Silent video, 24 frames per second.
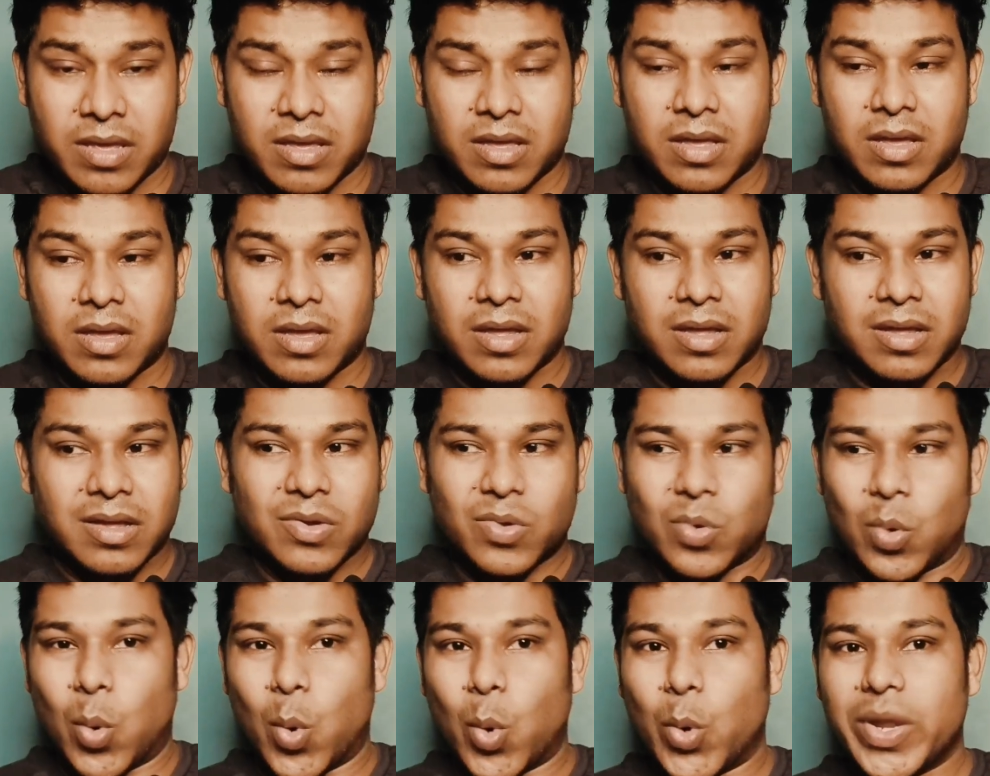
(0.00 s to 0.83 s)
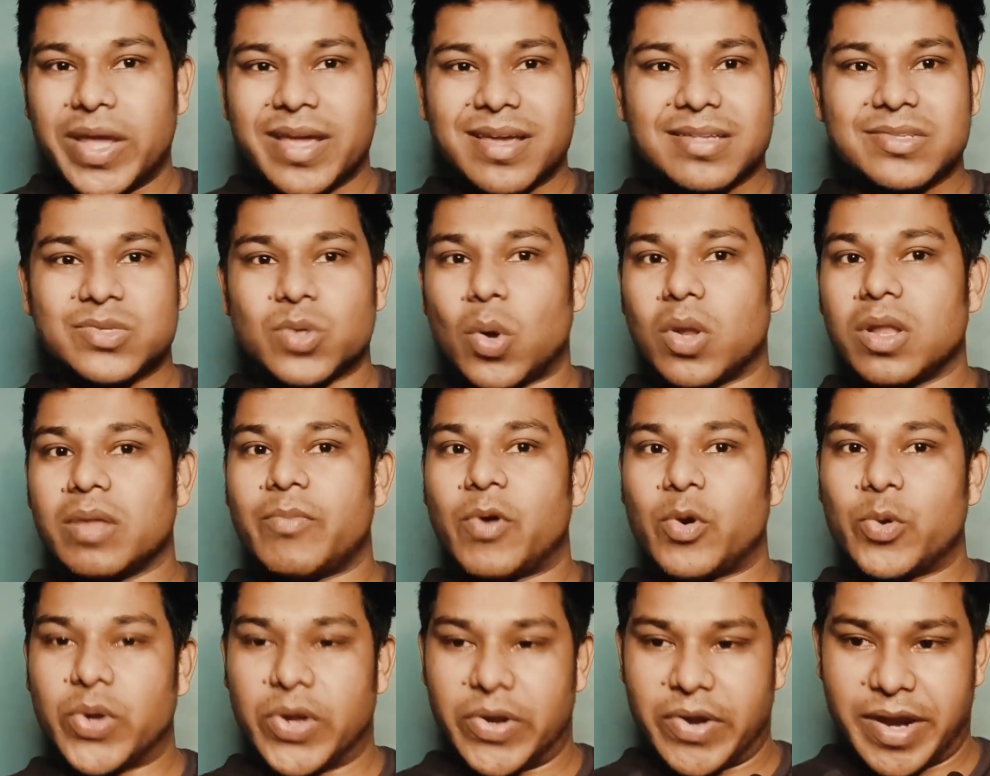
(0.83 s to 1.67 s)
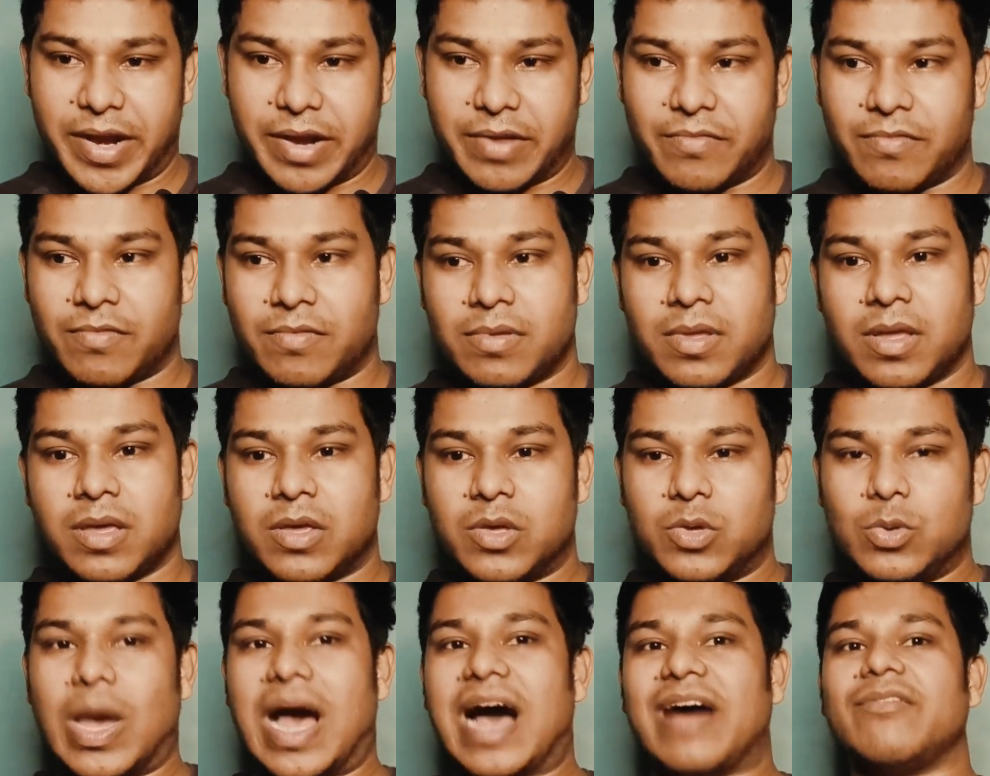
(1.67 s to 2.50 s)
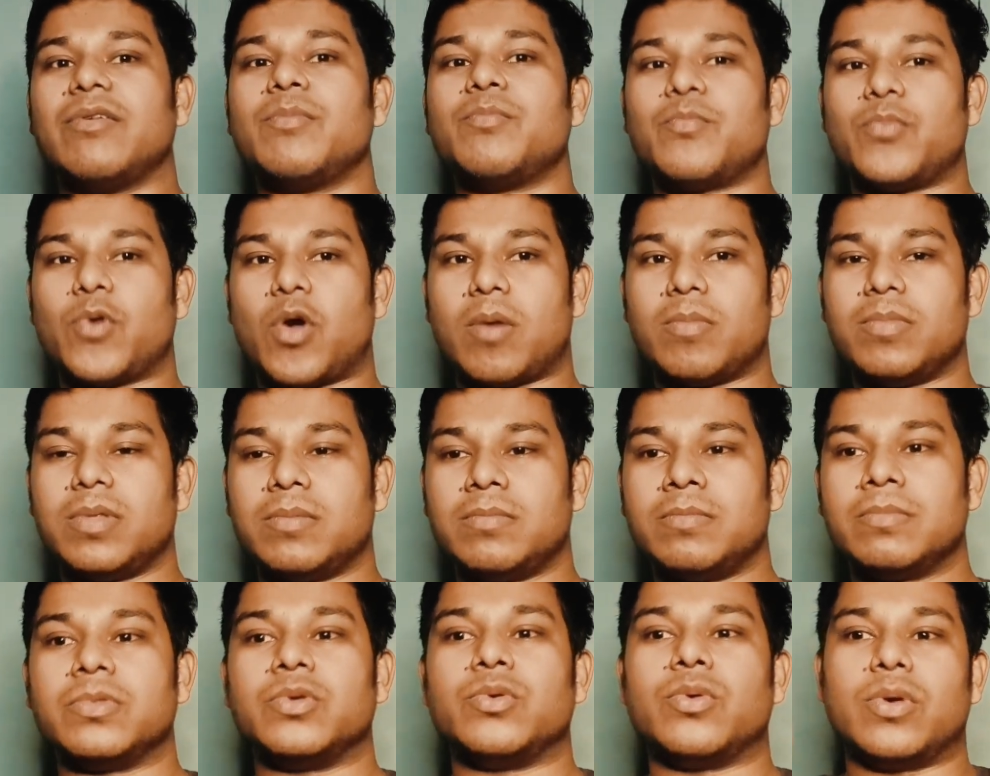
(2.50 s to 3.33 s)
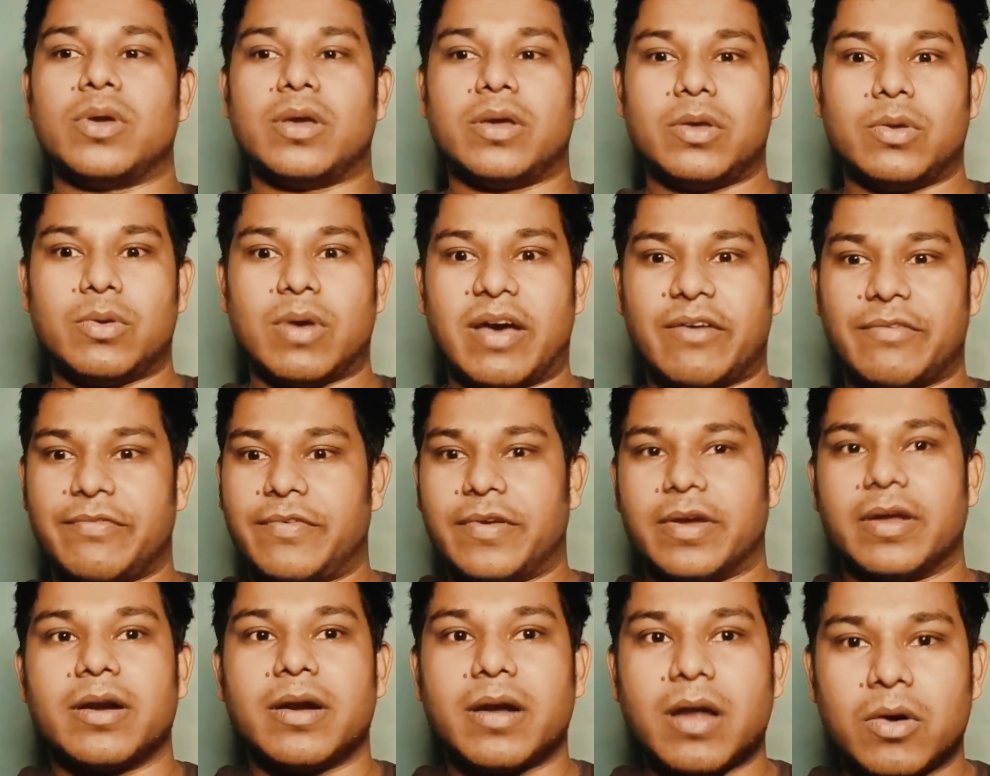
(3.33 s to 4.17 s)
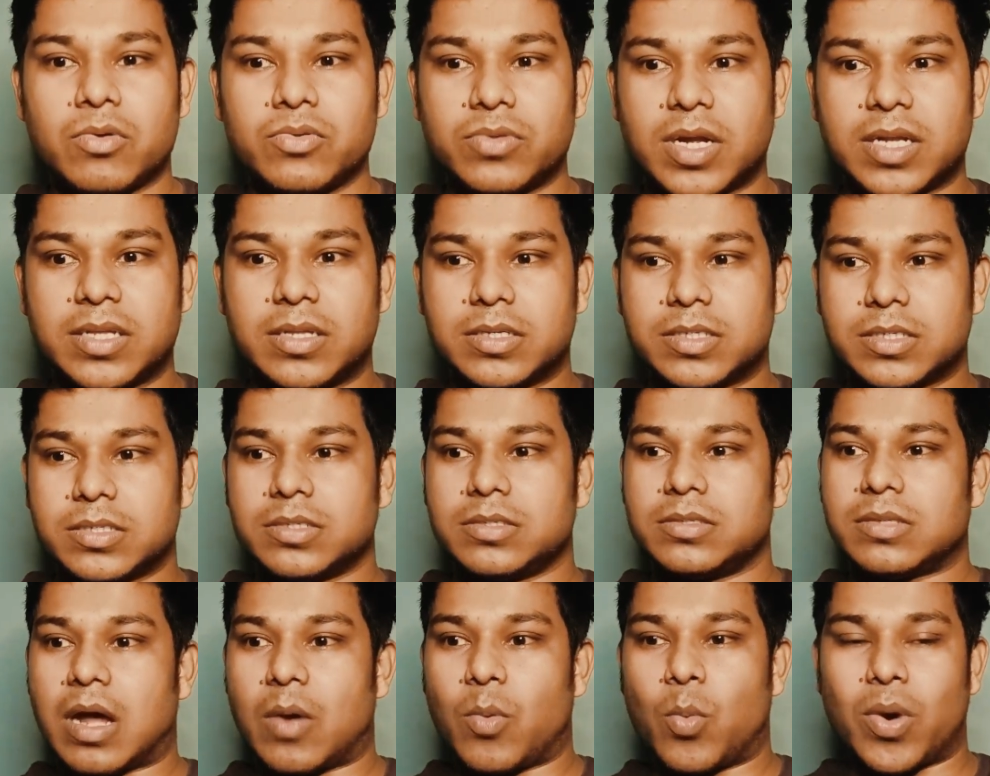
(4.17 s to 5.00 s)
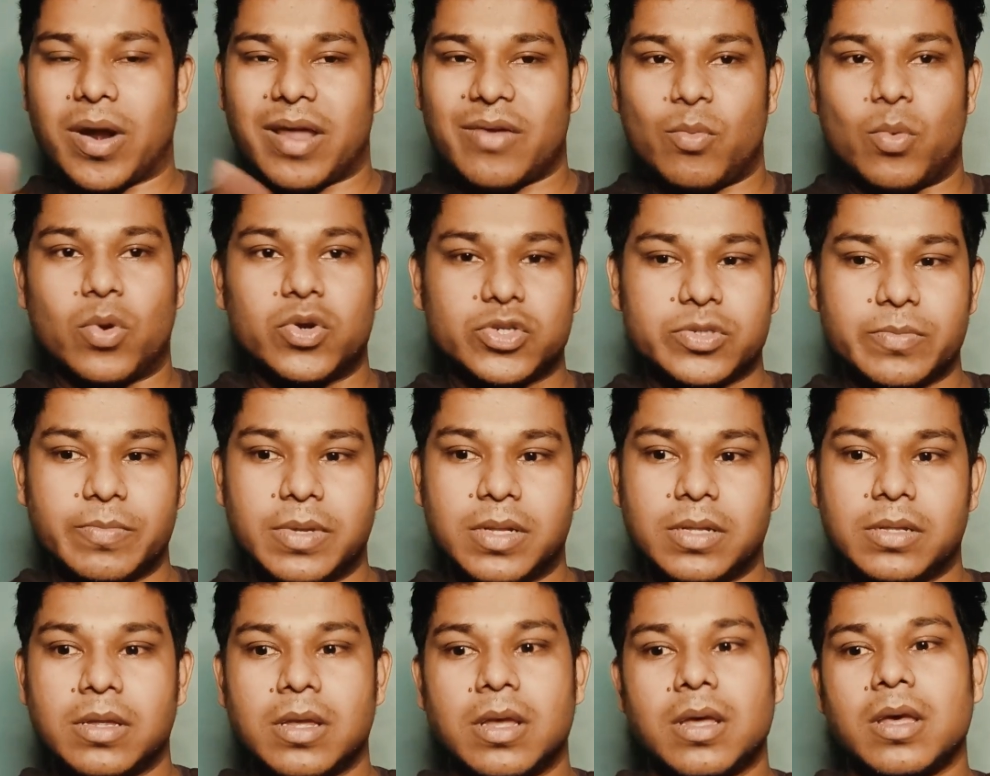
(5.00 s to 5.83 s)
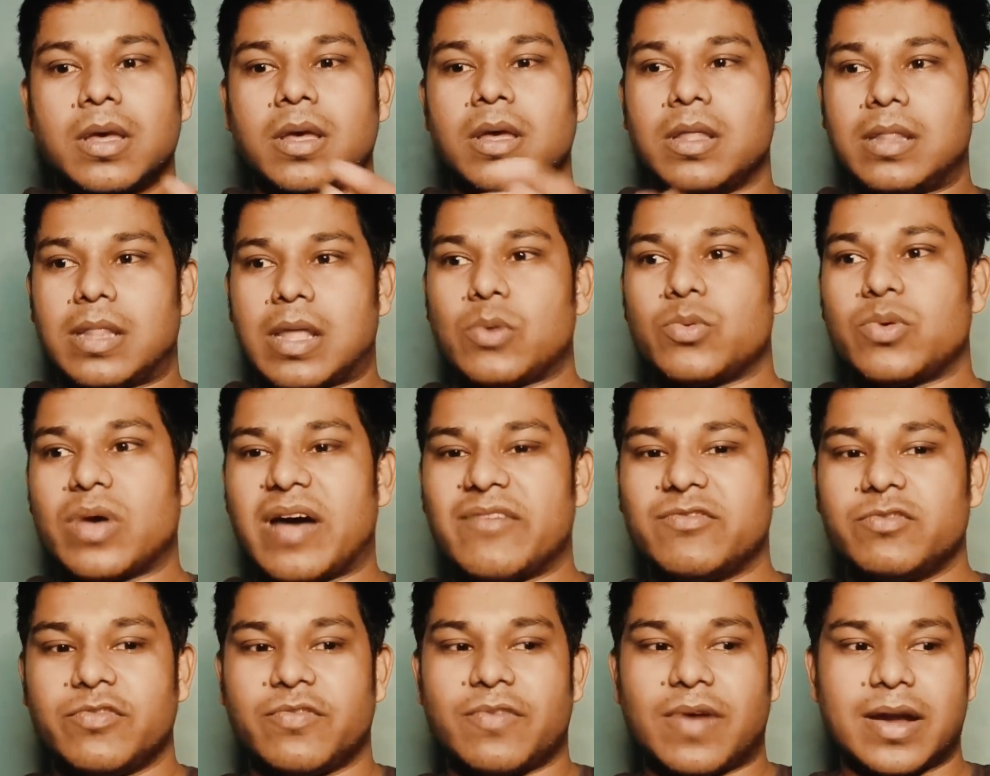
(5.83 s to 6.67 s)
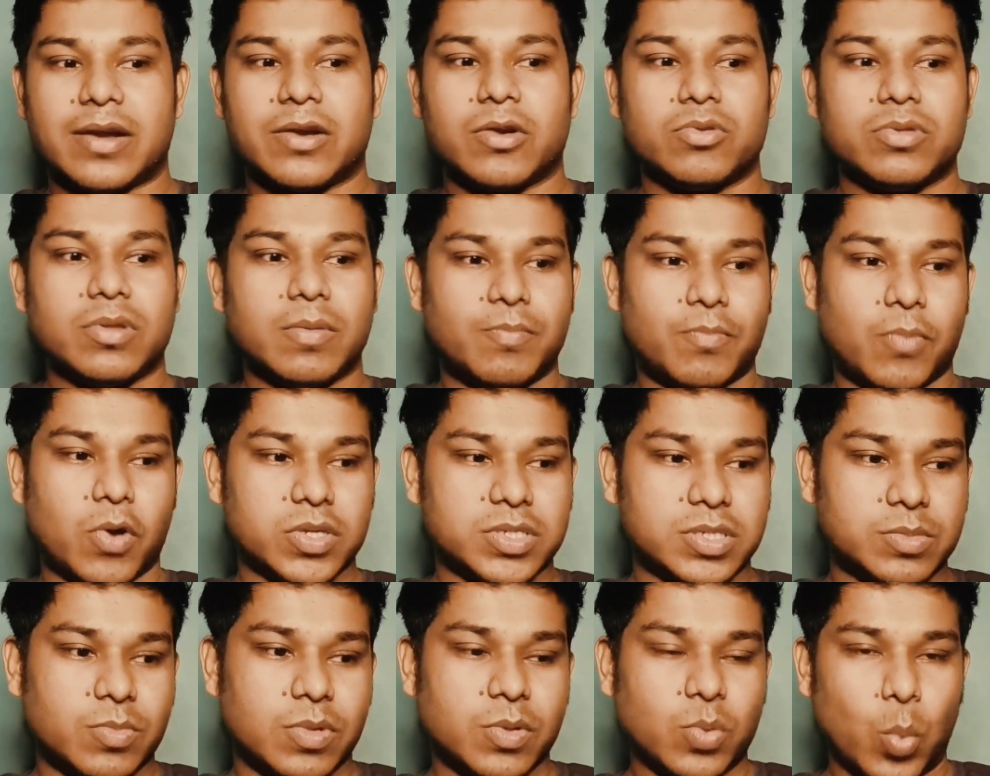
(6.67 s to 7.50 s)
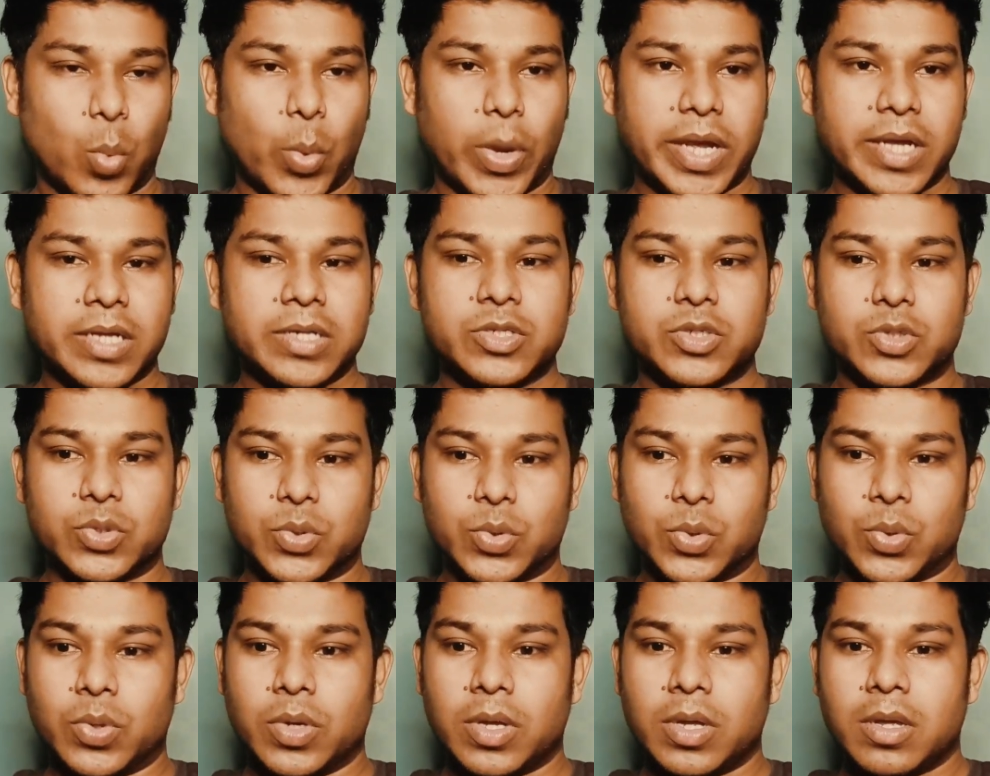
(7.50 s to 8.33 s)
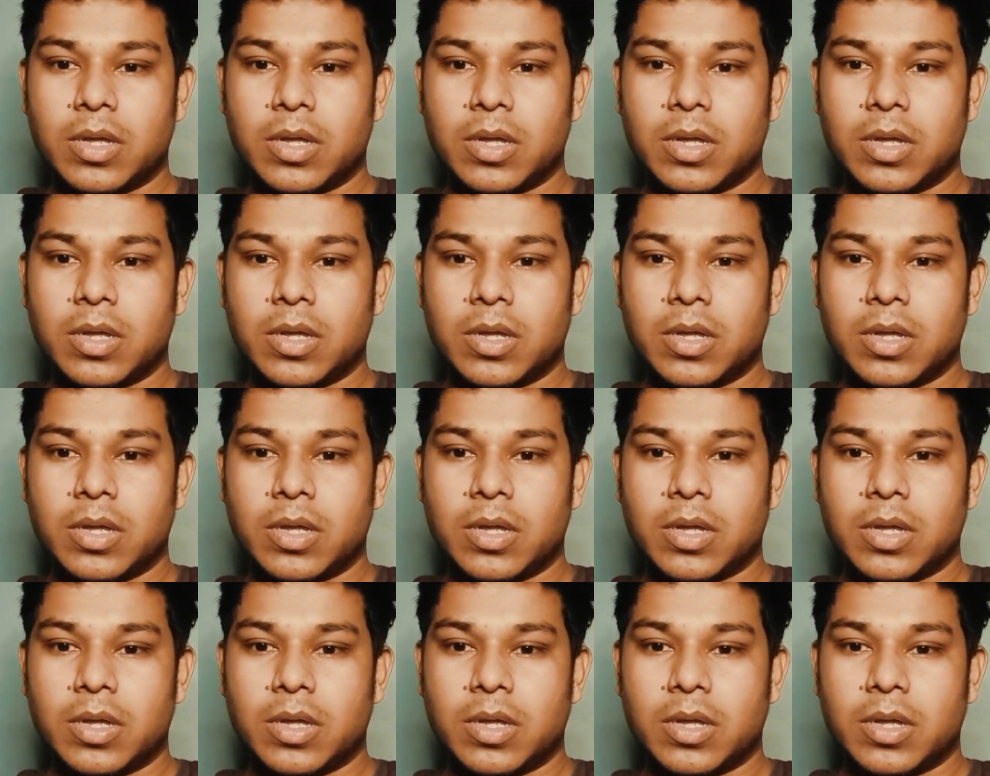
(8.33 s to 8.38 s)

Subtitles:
okay? Coding is all about creative. You have a problem, you have figured out that this is what I want to build. Now you have to find out the possible way to